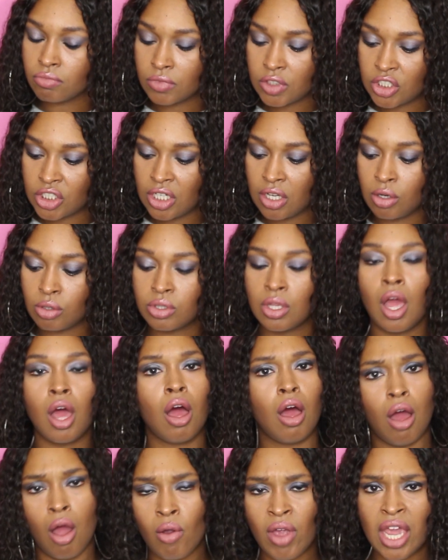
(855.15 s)
She goes,
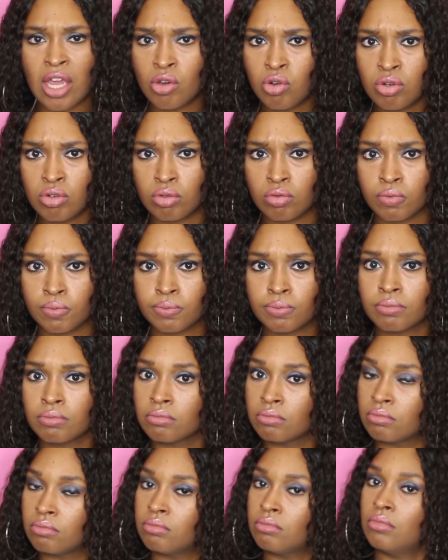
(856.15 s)
okay, cool.
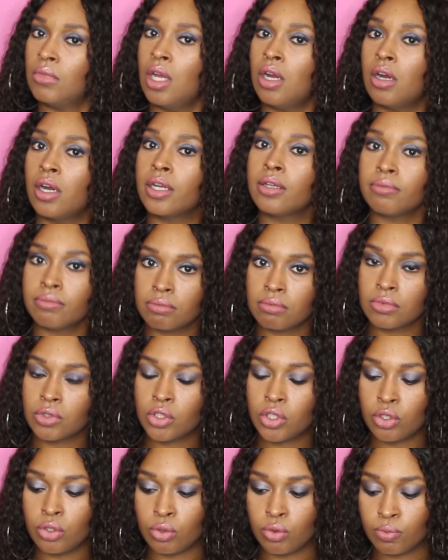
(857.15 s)
All right,
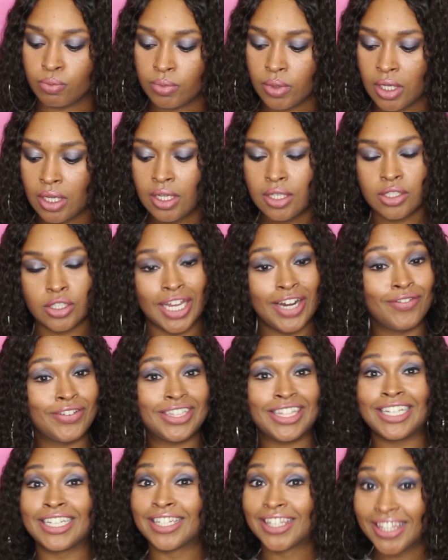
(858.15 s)
cool. So
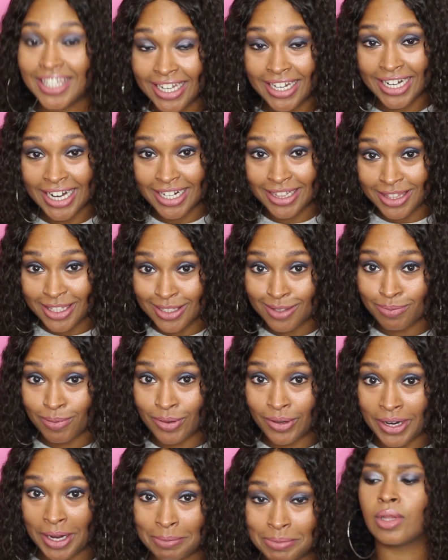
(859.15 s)
everything lit at this
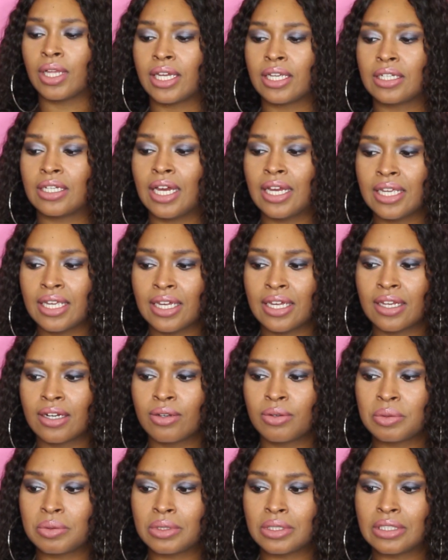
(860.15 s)
point. I'm like,
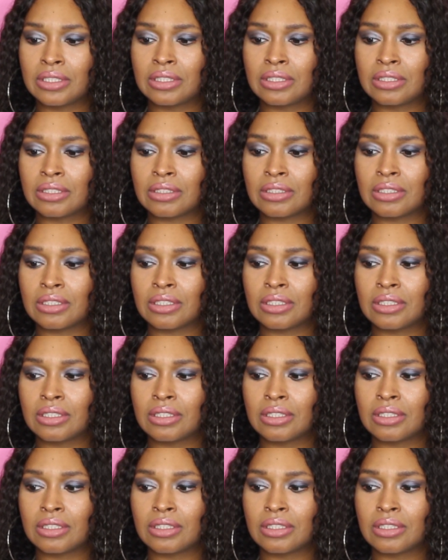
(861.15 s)
Diana
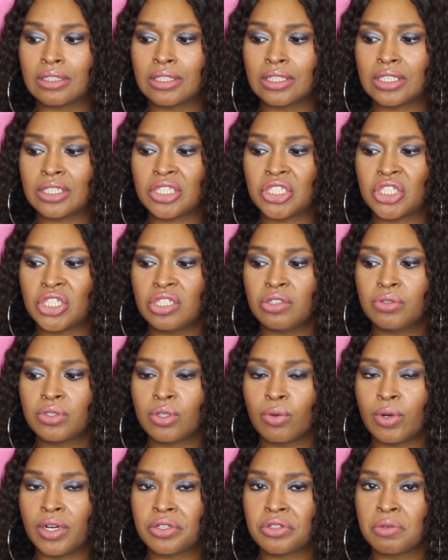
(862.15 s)
she used
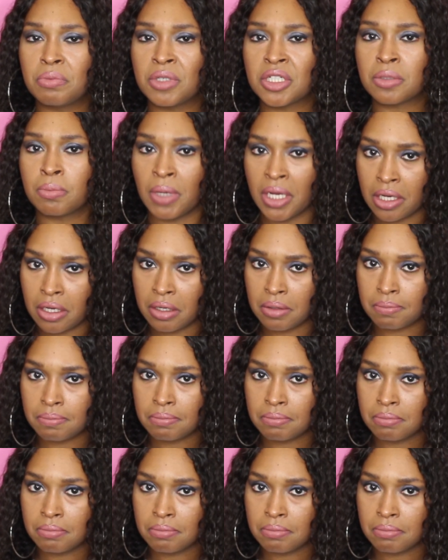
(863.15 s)
to wear too much makeup.